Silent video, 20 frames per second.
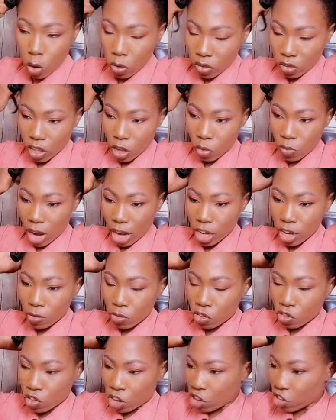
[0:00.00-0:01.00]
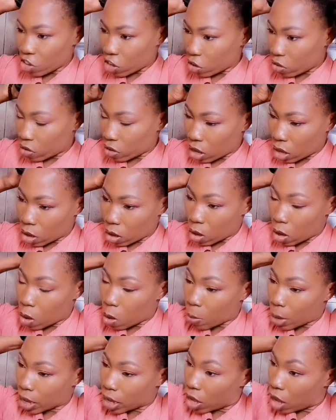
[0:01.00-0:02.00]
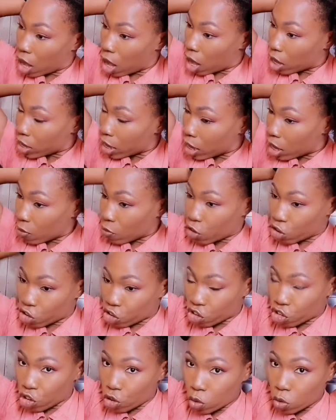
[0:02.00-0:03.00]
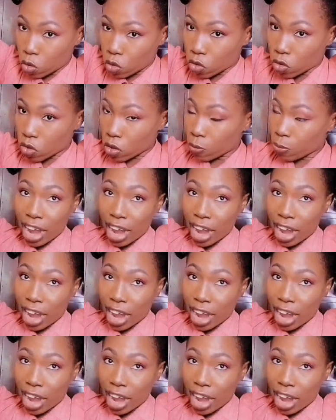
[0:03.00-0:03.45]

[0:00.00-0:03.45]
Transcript: see a random stranger and you say, oh my God, I love your shoes.